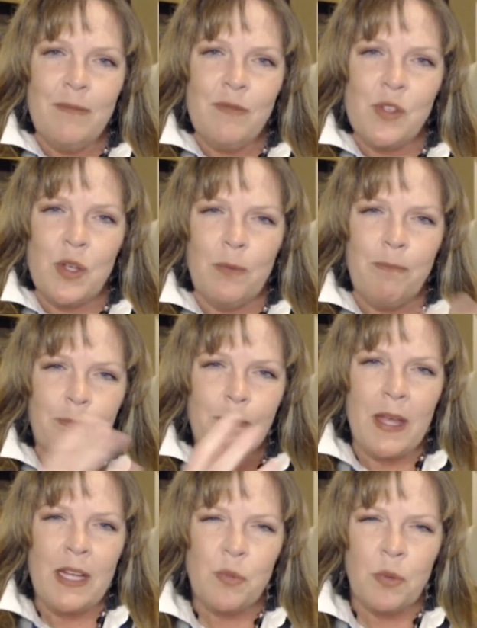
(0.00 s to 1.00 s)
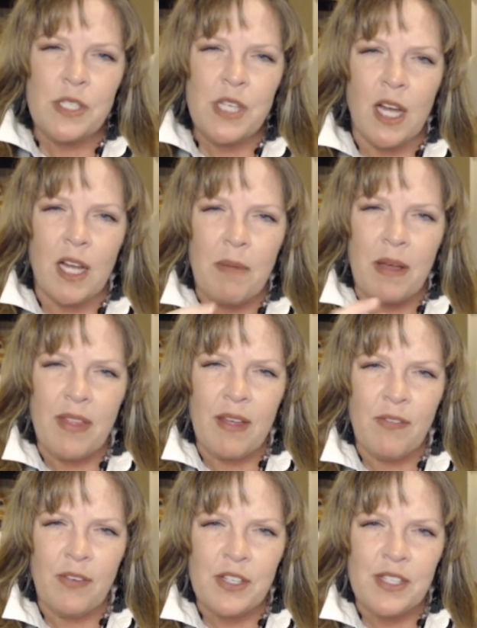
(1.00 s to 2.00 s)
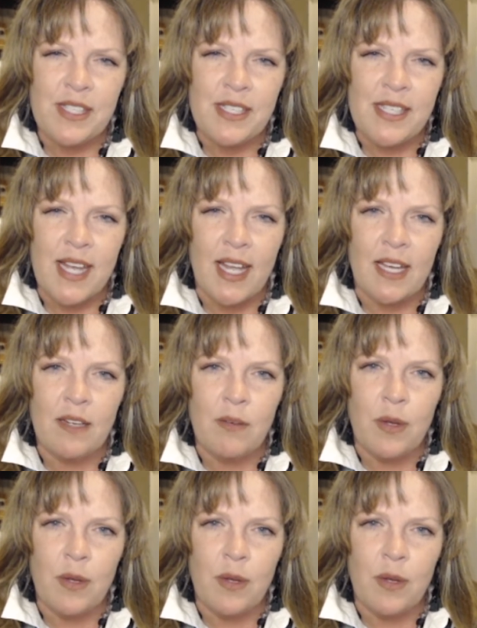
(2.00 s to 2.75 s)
So I just want to talk about that for just a second,